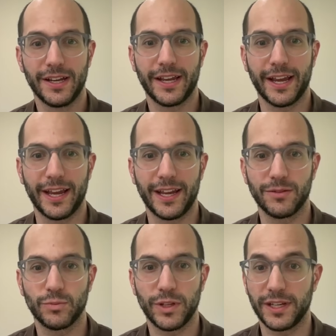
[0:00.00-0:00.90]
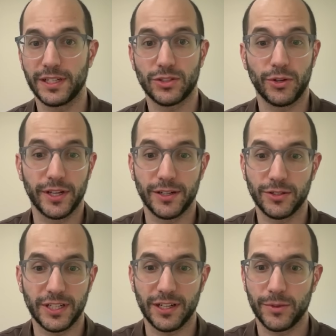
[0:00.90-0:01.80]
And we think it's totally
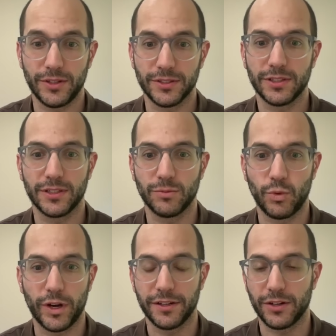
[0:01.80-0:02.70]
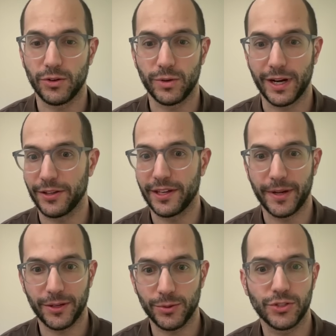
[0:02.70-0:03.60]
understandable to want to know how that
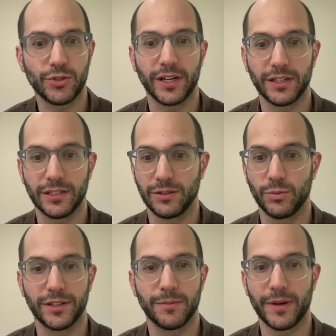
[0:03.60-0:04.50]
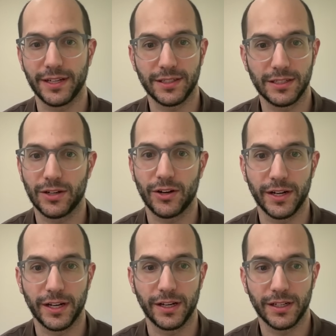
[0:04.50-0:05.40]
model was trained and what the biases are in
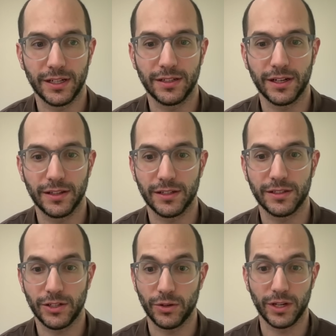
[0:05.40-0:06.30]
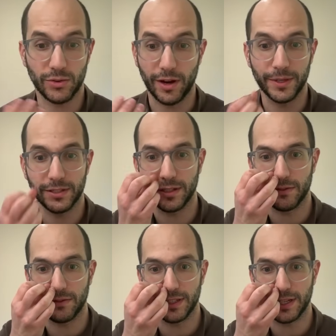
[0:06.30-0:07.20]
it. And I think, Anthropic's done
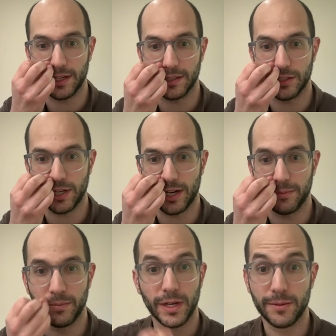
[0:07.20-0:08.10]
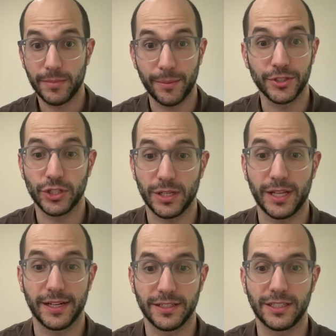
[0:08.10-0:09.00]
a fantastic job publishing a
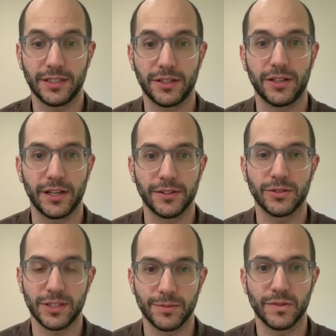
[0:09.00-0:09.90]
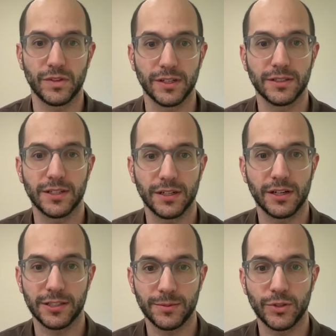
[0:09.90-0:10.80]
lot of detail on those types of things that
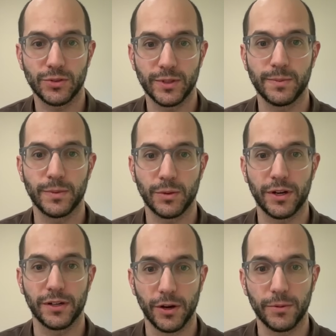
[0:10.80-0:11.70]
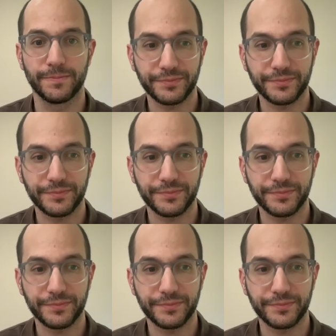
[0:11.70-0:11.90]
customers reasonably want to know.